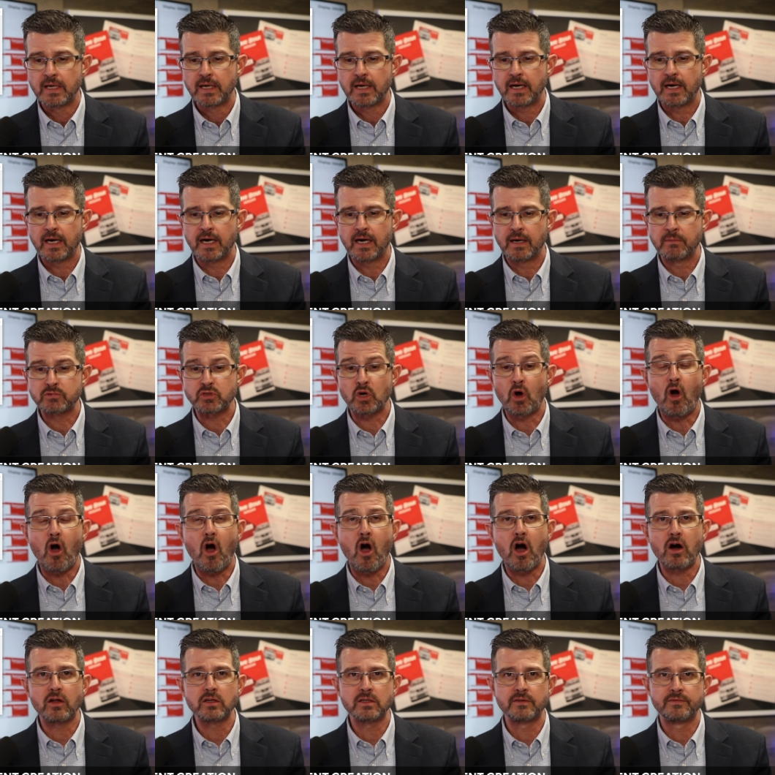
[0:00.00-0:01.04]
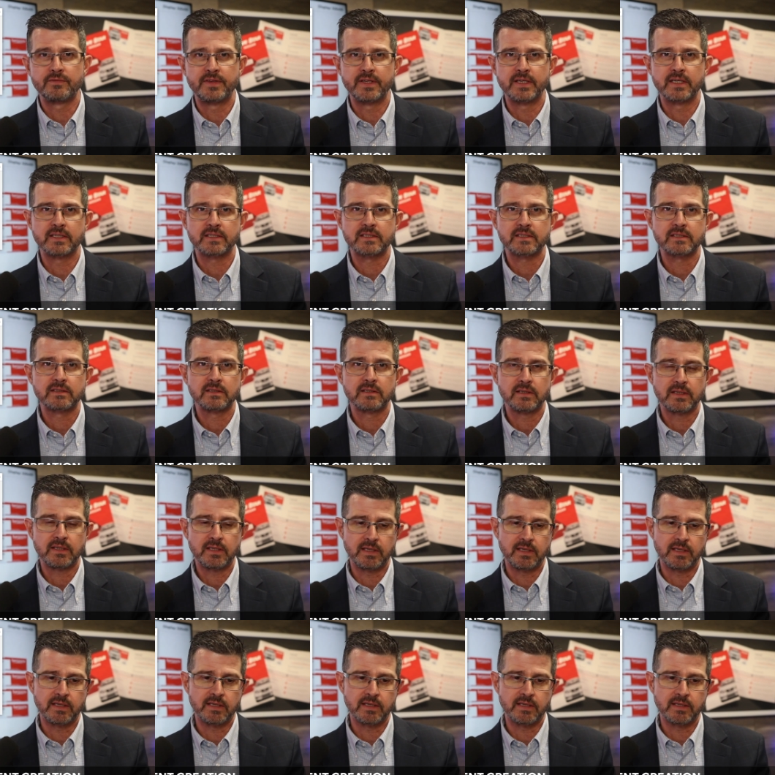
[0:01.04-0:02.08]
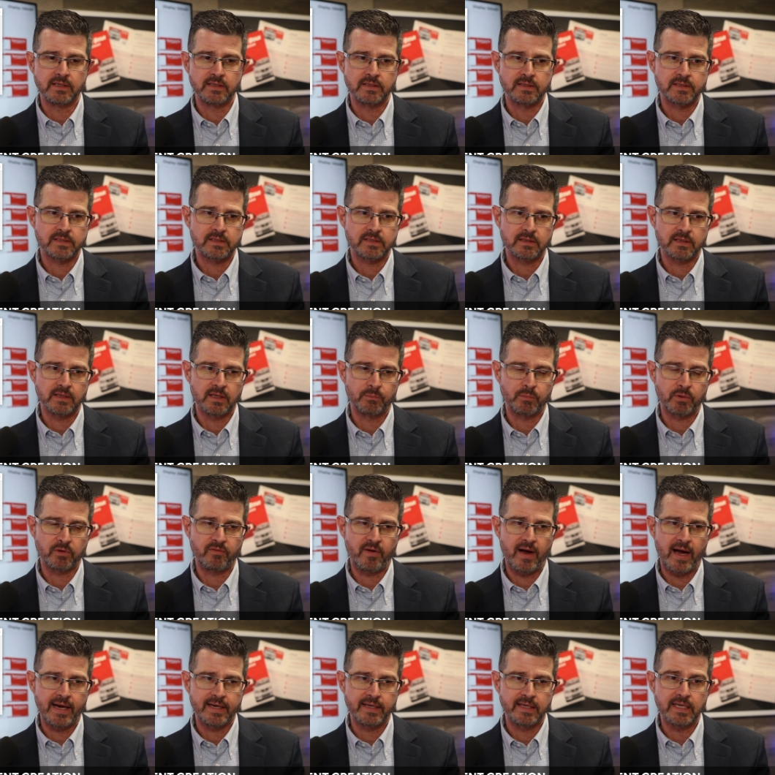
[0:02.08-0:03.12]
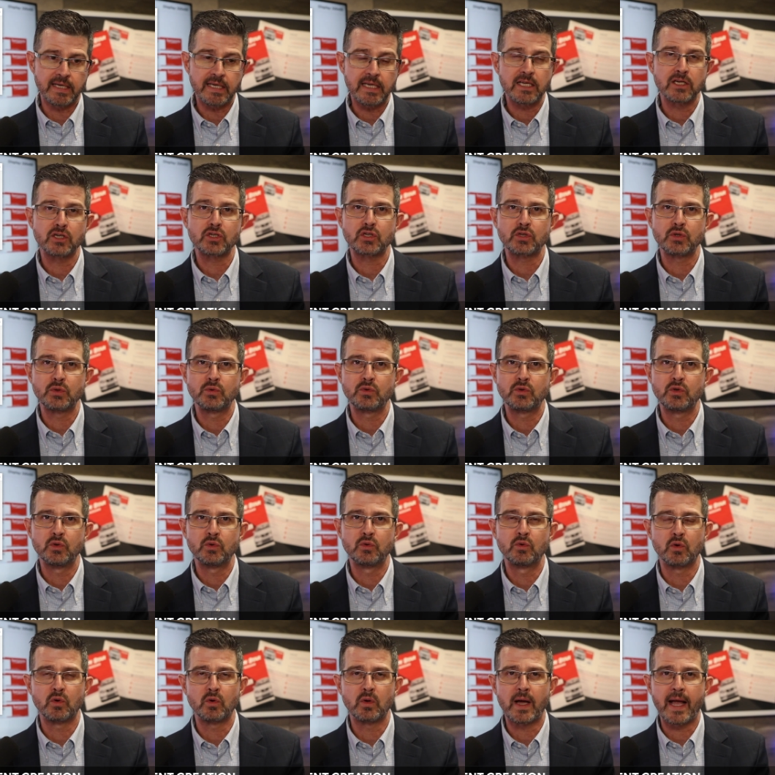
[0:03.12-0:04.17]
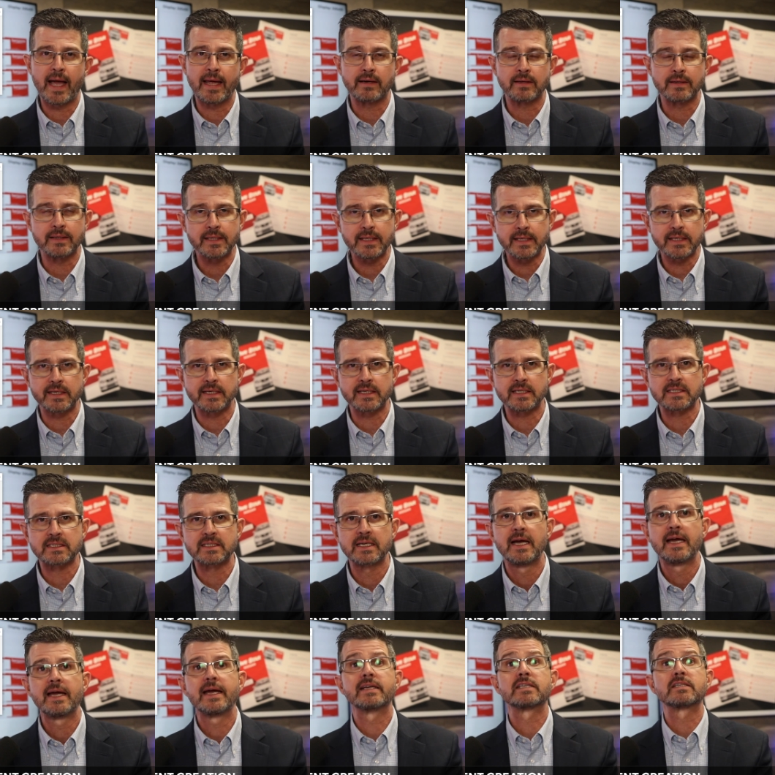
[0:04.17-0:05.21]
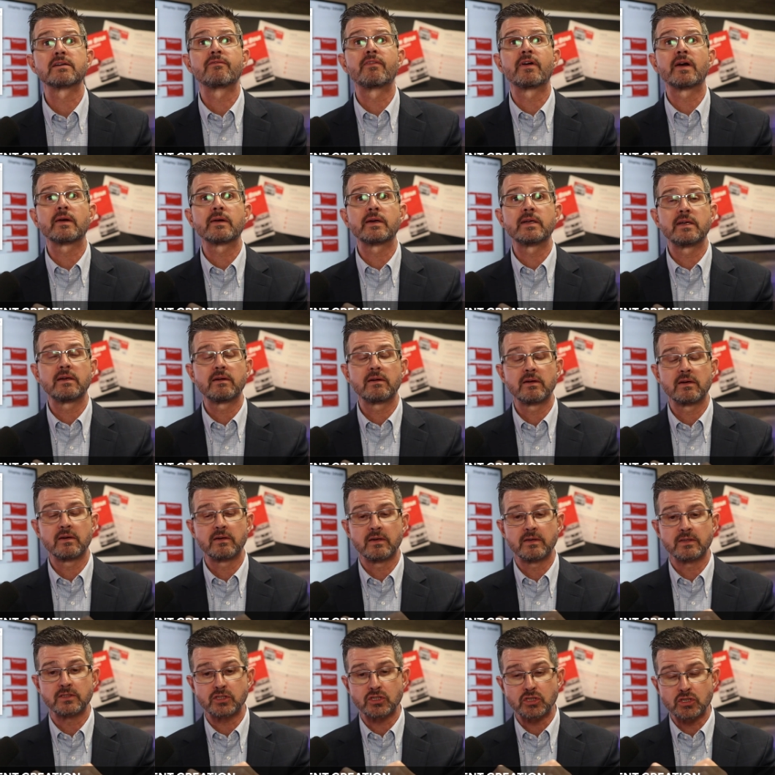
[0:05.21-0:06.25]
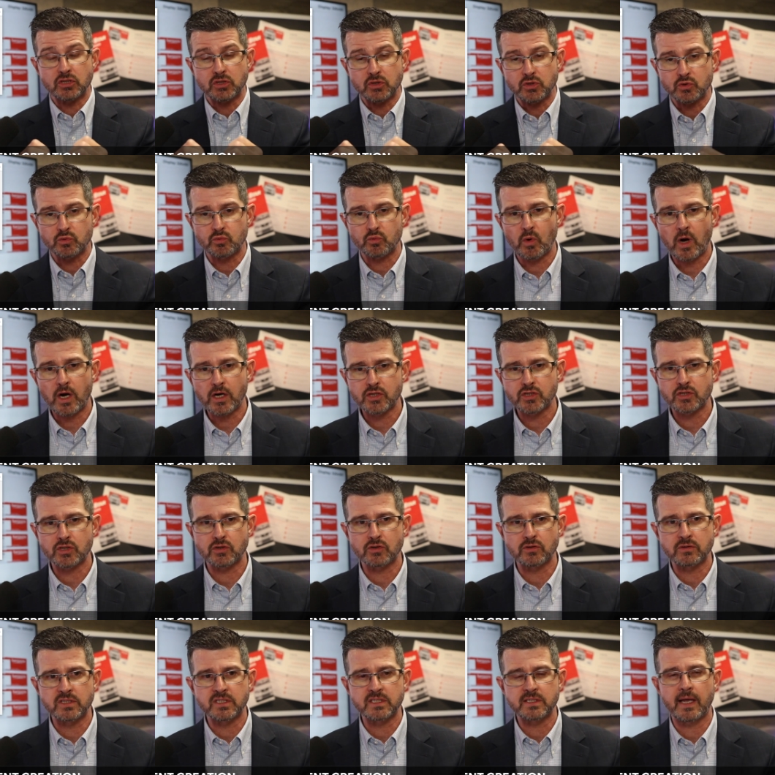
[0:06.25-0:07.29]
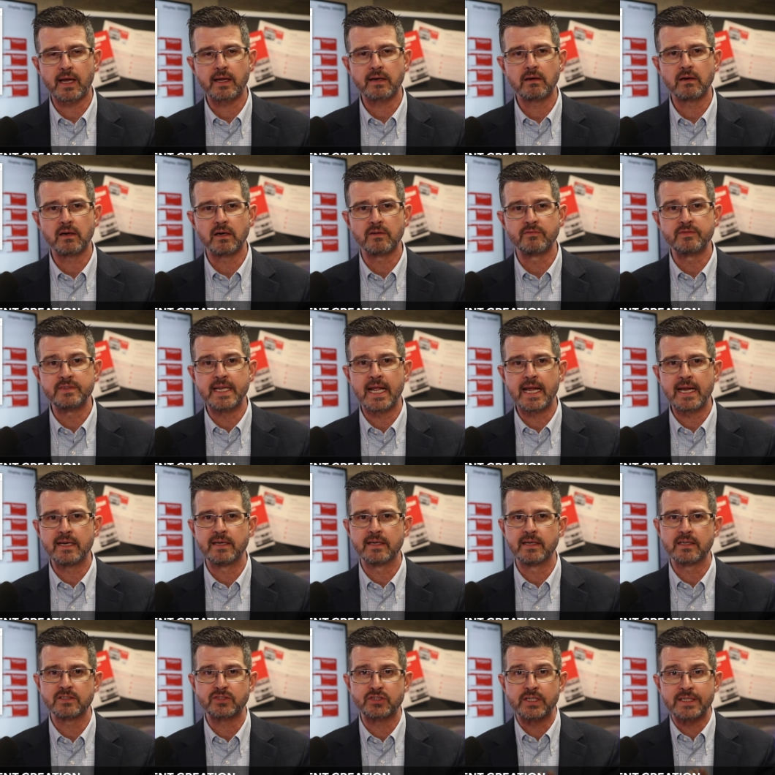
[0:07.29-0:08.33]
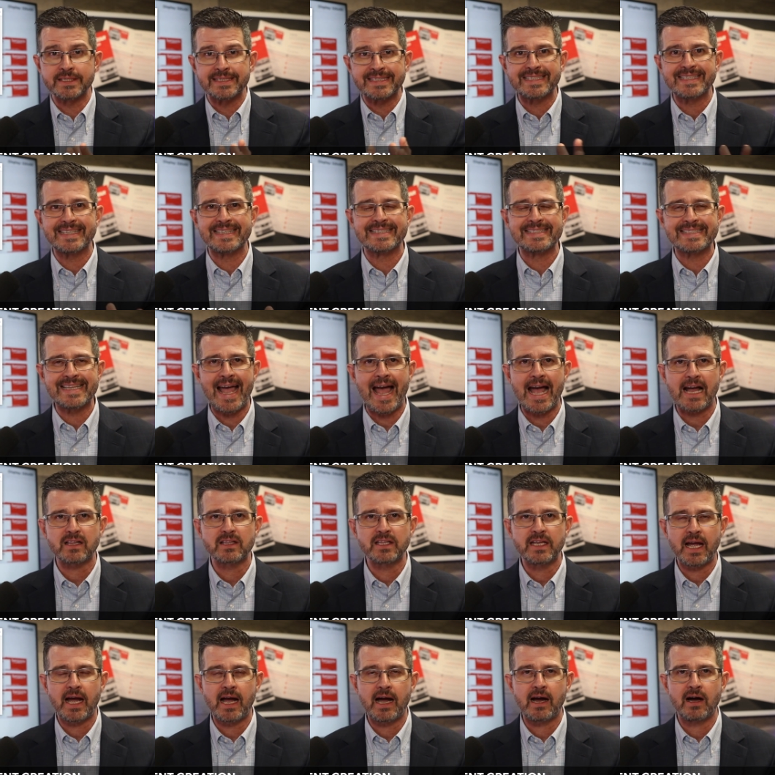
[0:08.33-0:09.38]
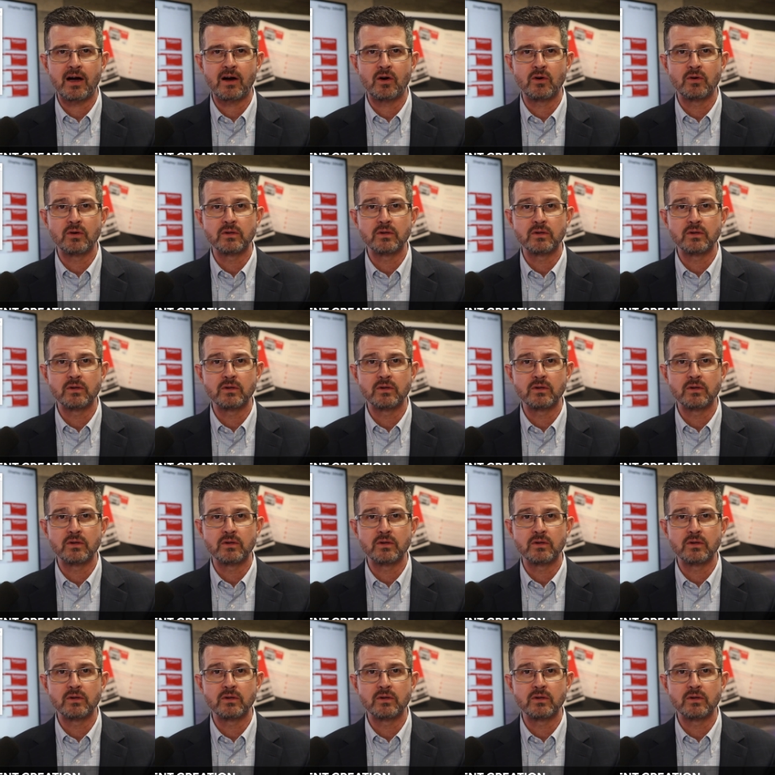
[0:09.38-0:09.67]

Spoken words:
So all of this is provided into Google Analytics as a very structured set of data. So you can see exactly how